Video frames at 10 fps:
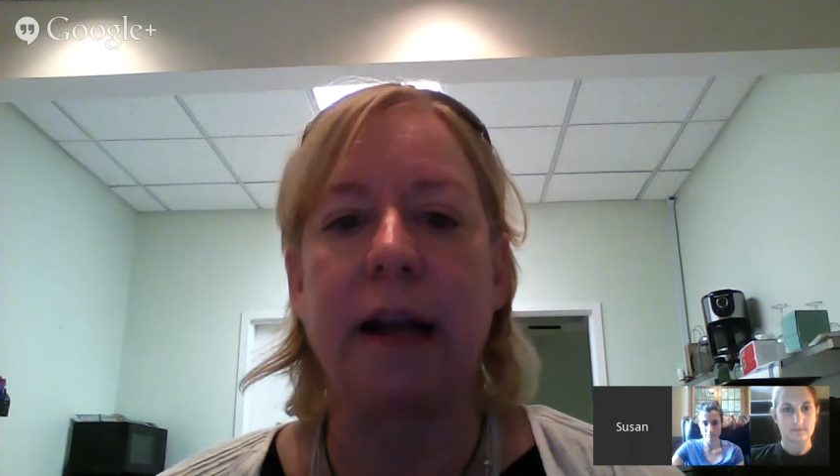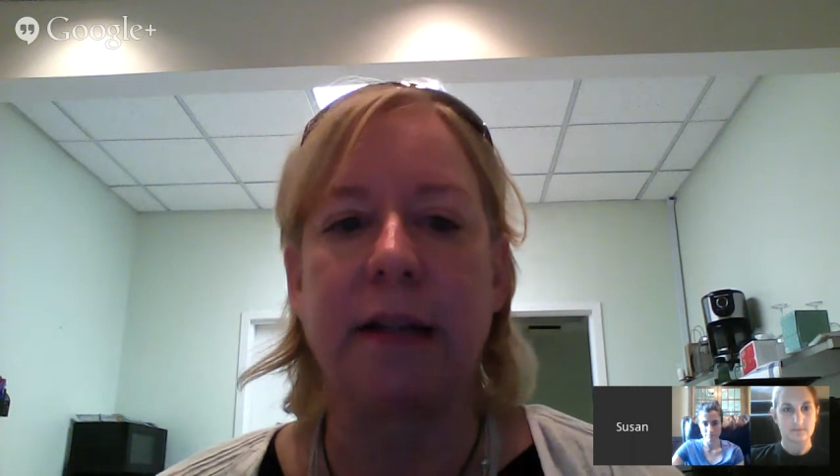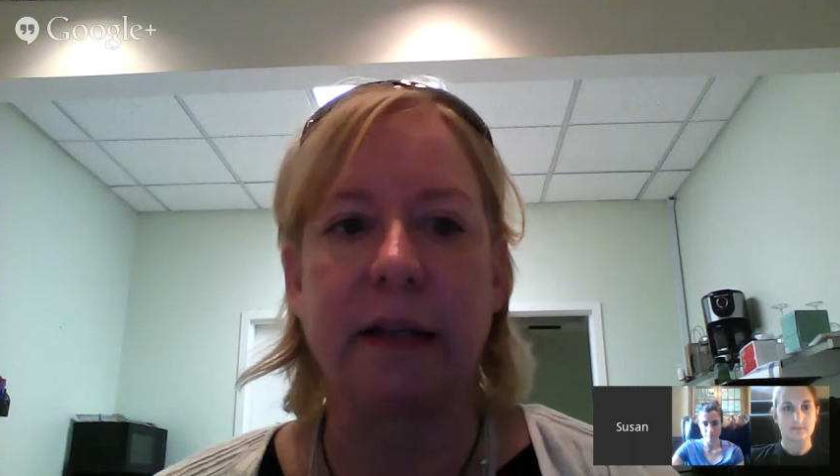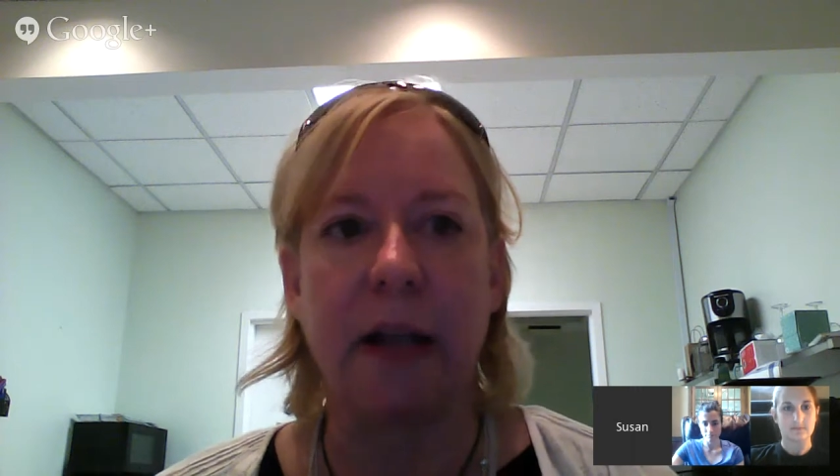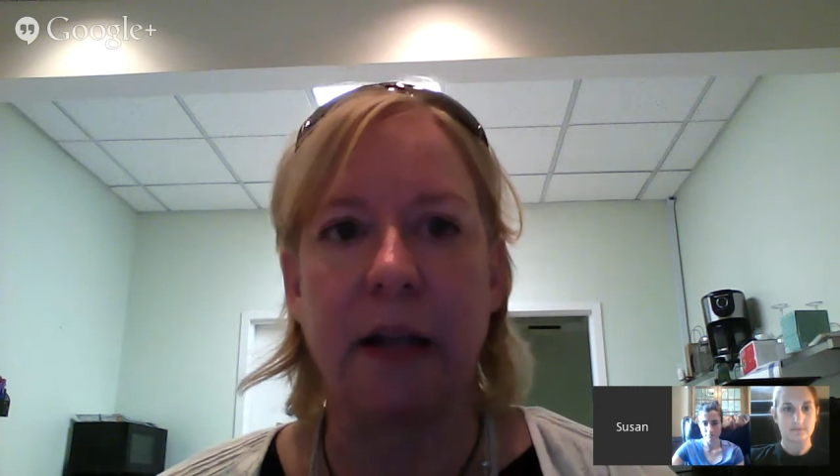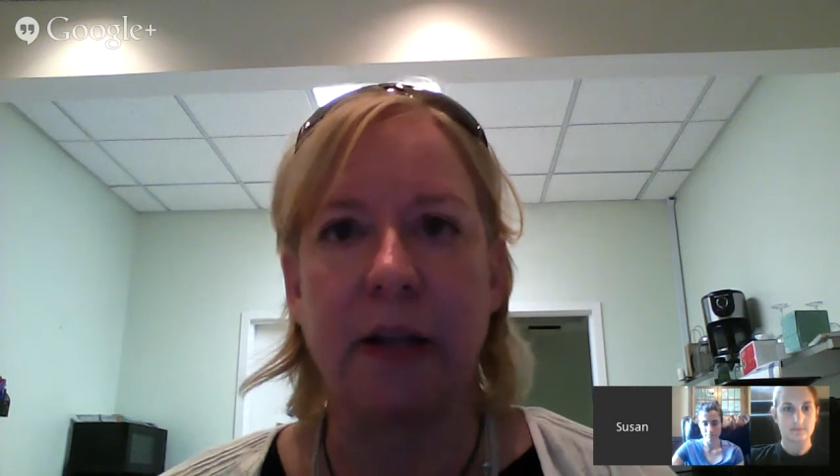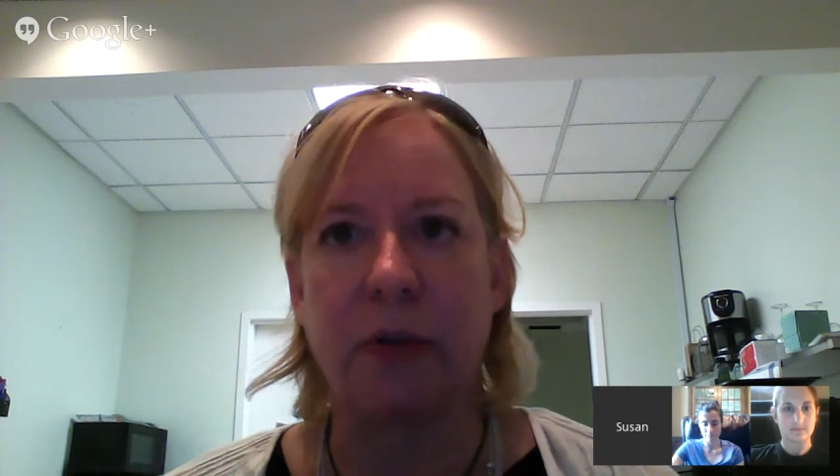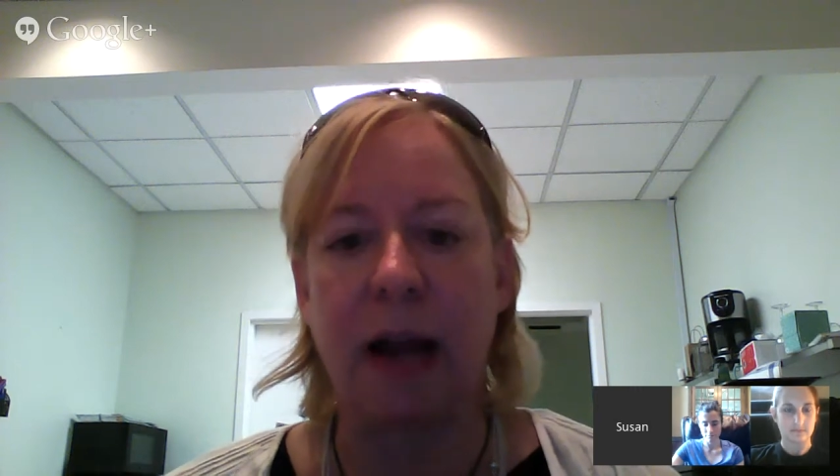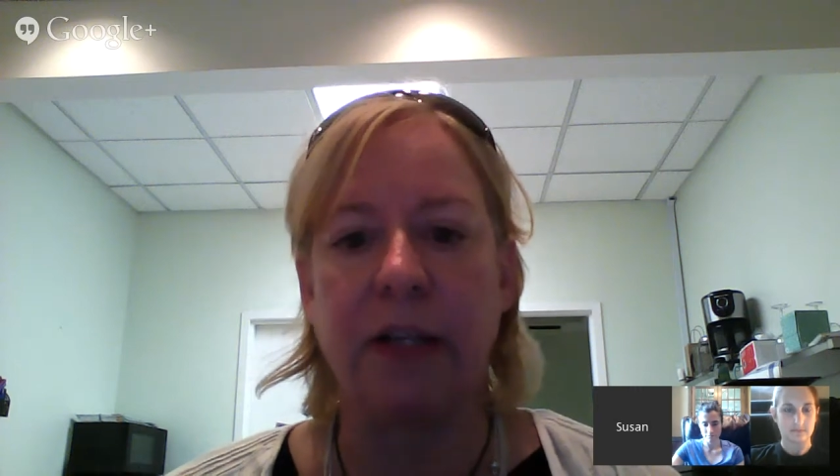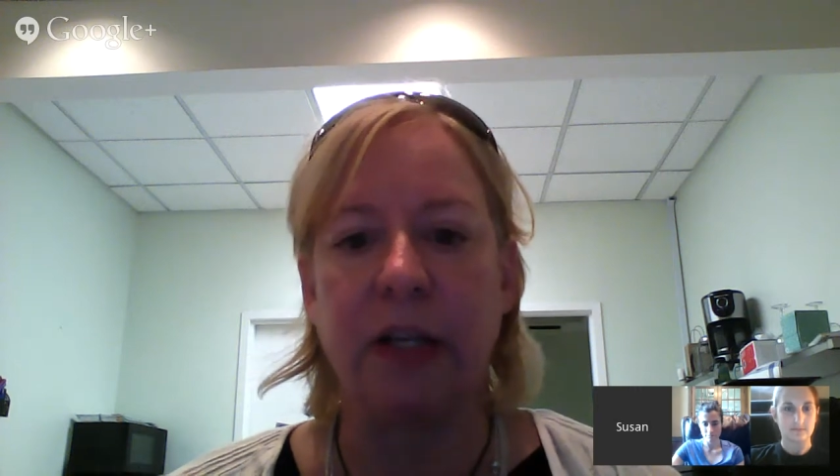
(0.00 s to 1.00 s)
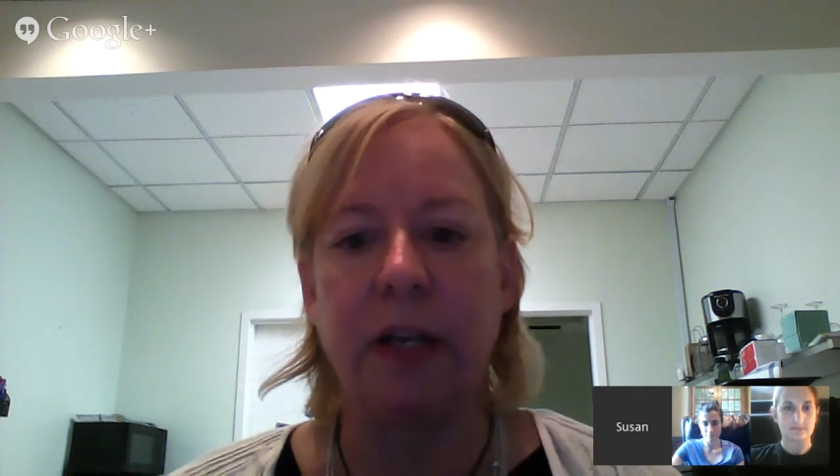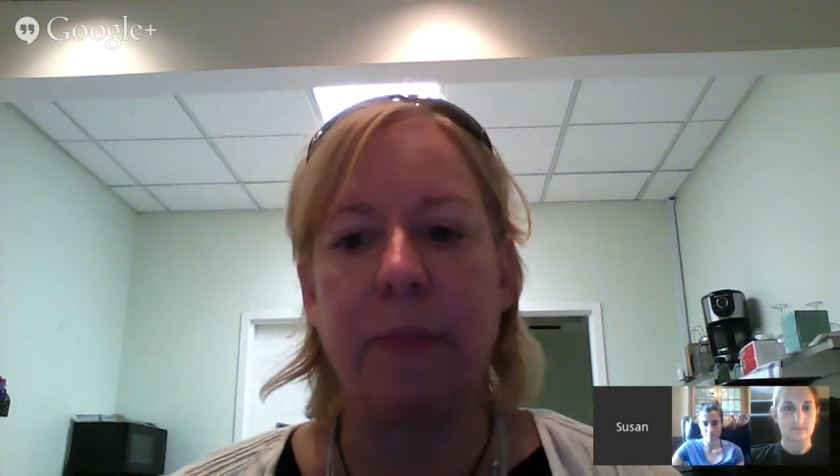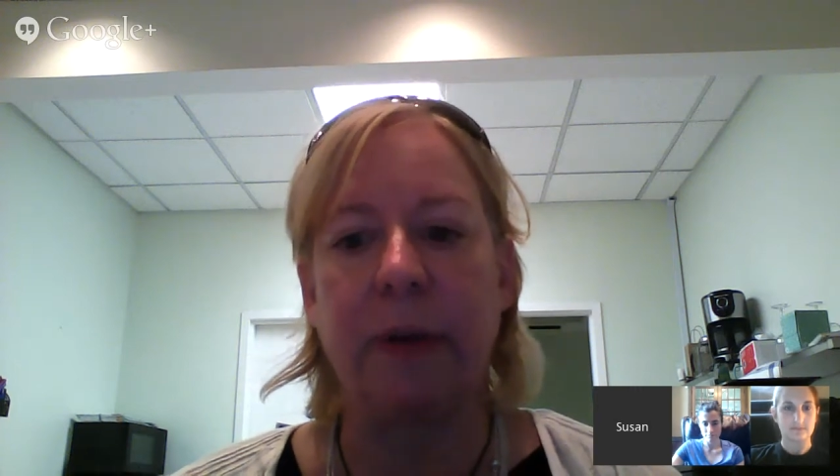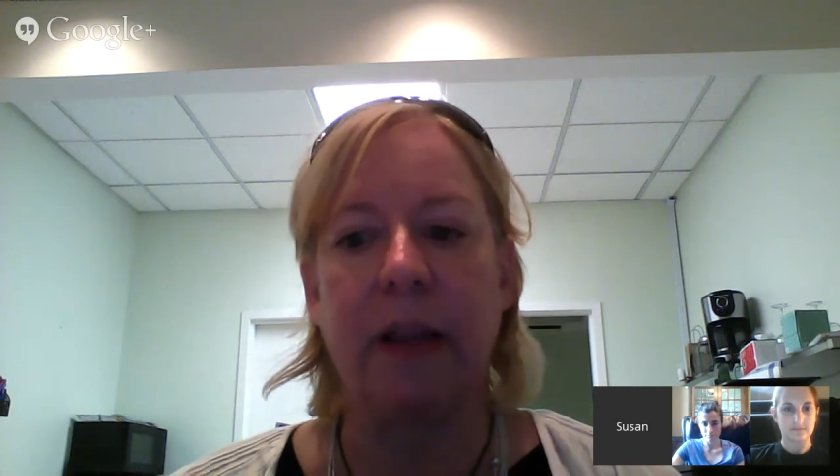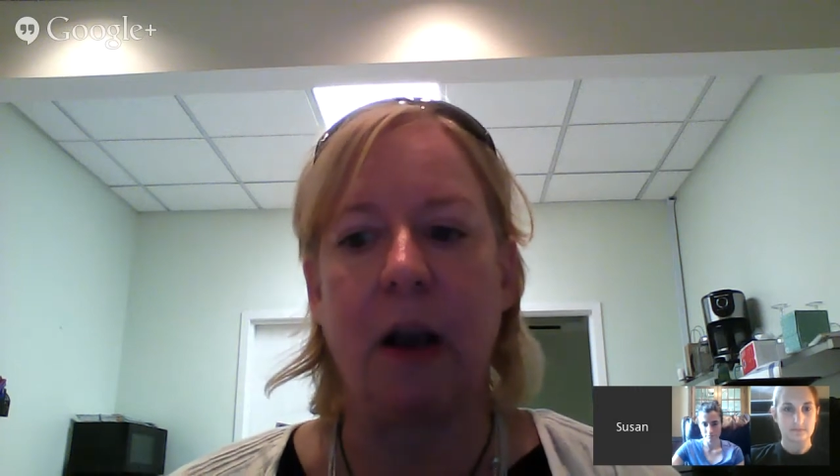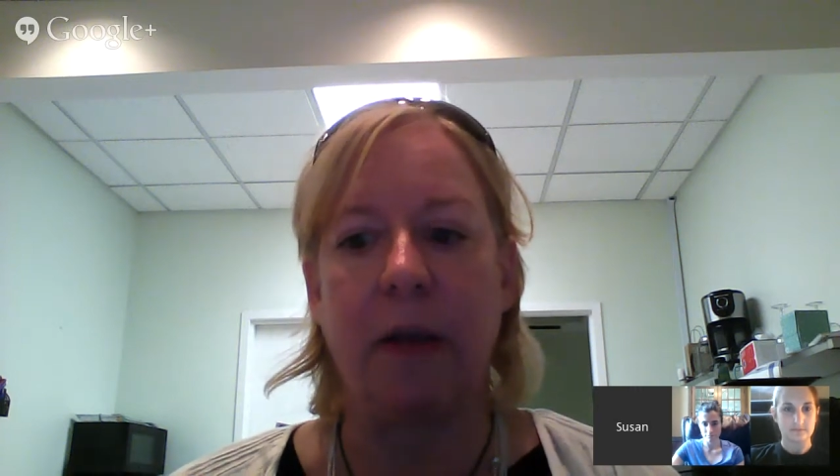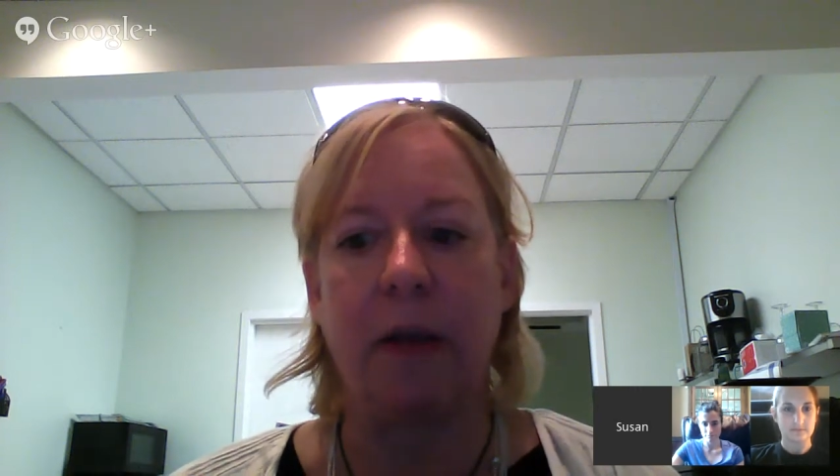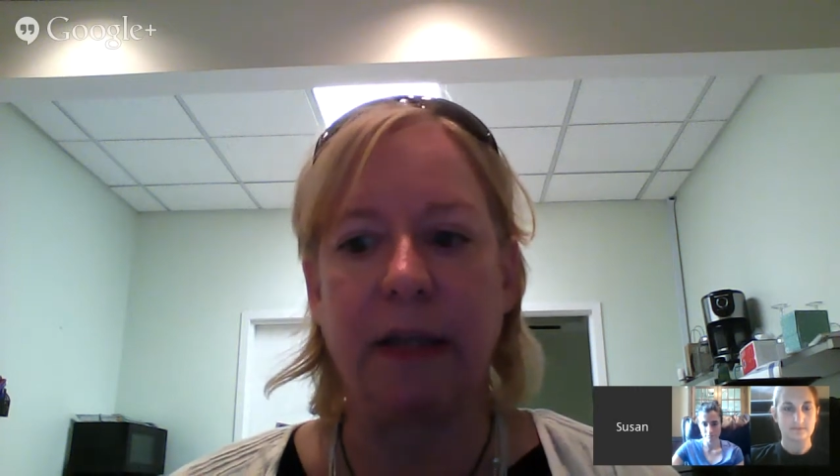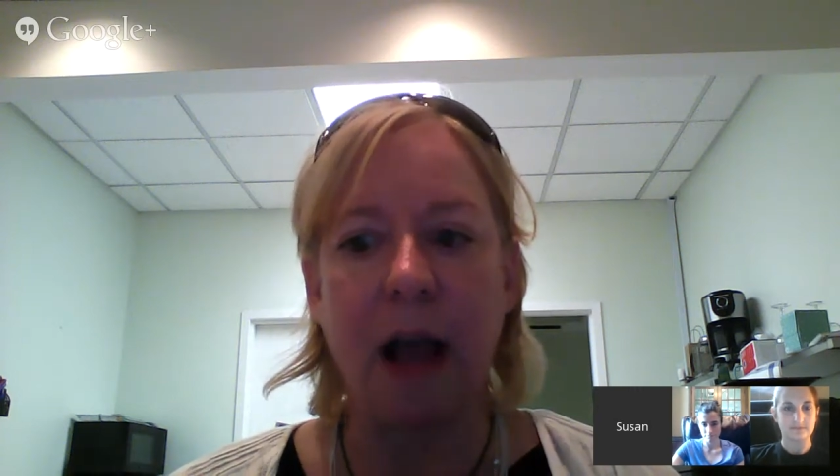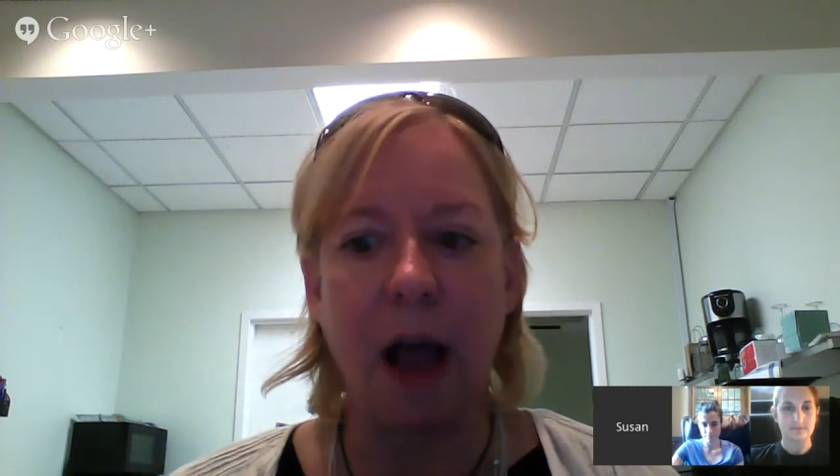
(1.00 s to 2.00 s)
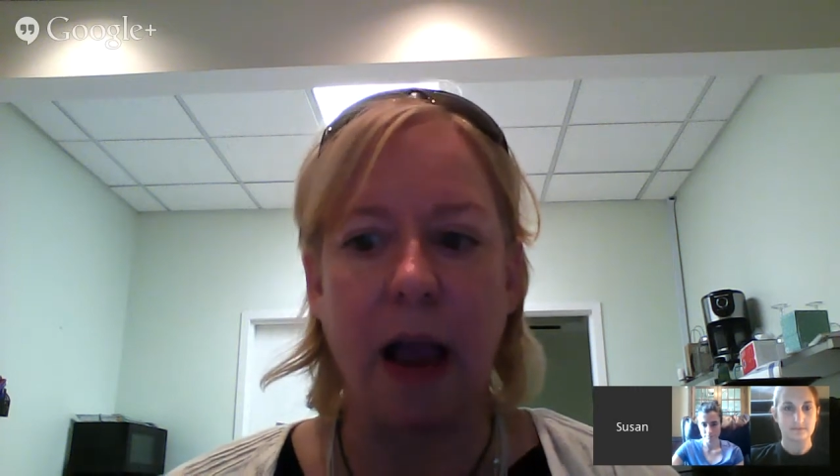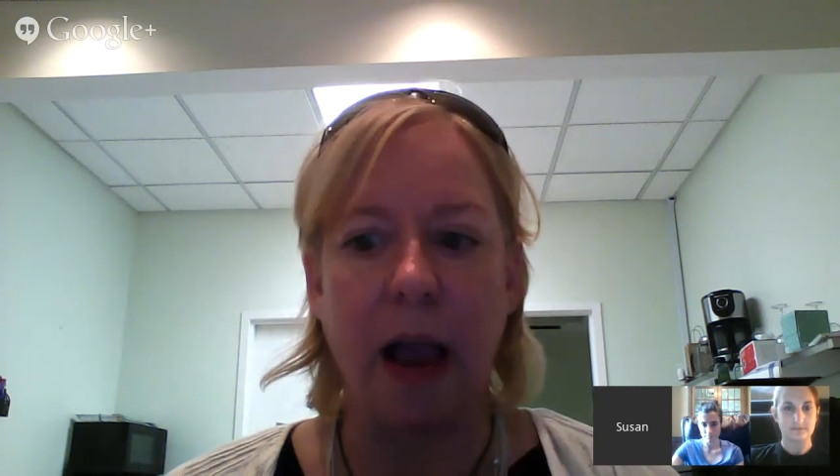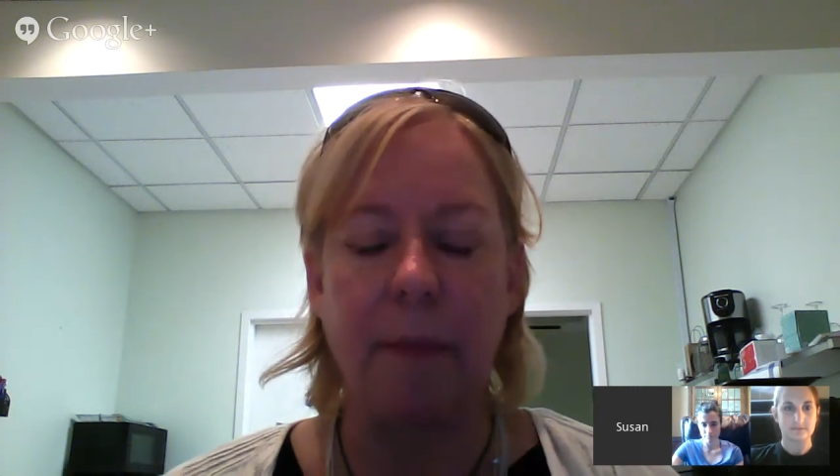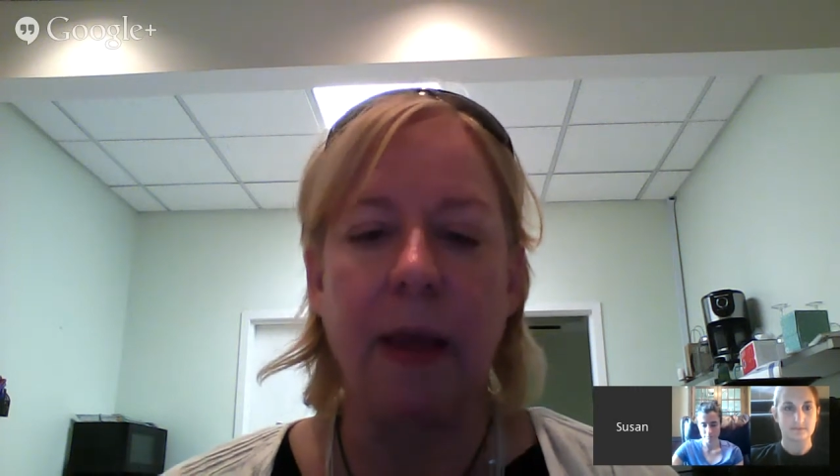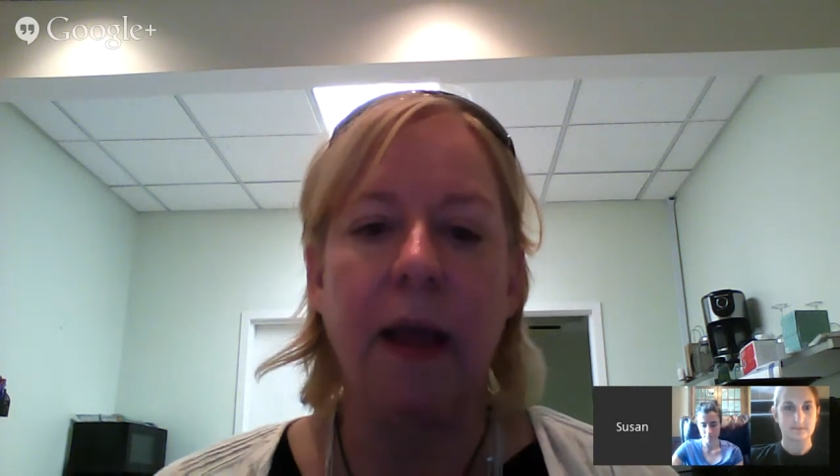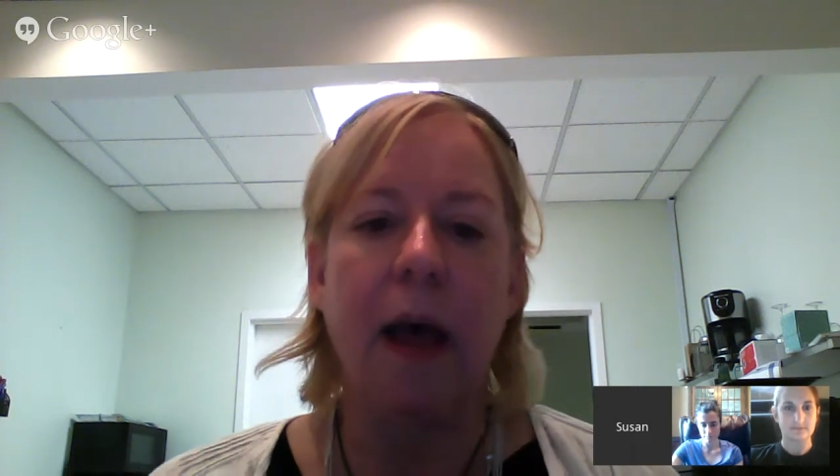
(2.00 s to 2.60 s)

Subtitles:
as a strategy typically all the time.